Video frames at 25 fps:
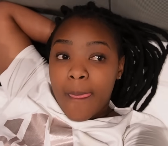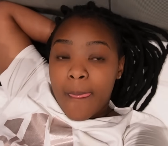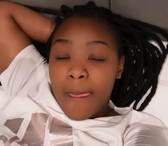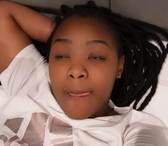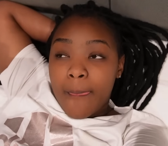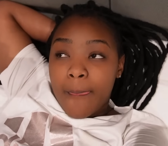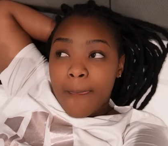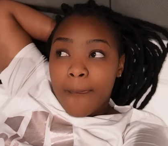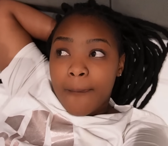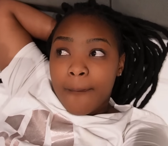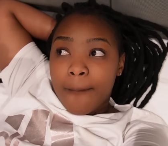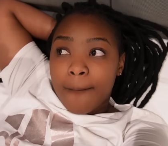
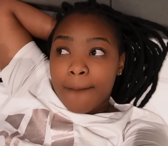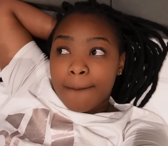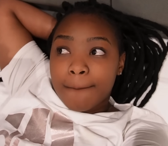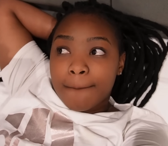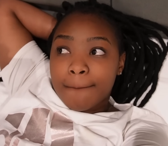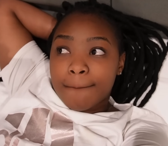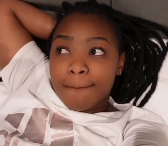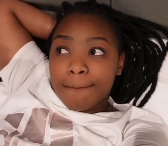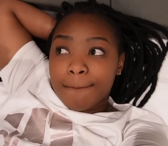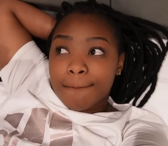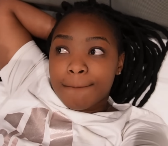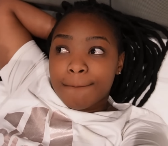
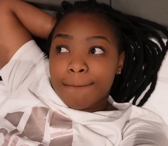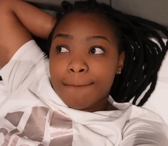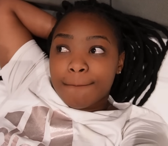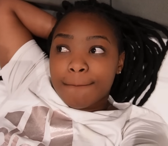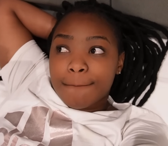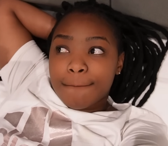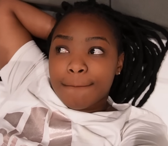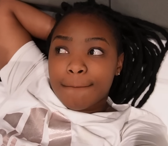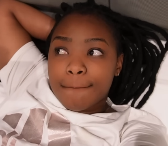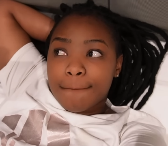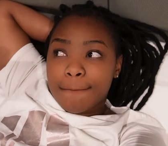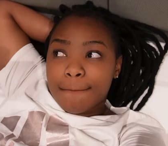
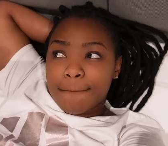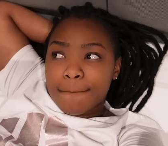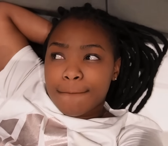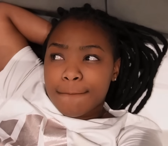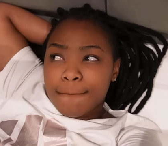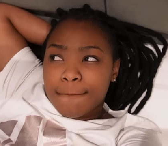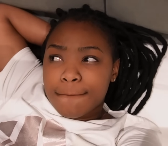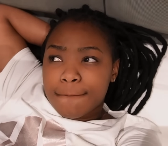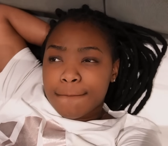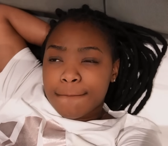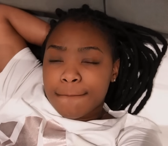[no speech]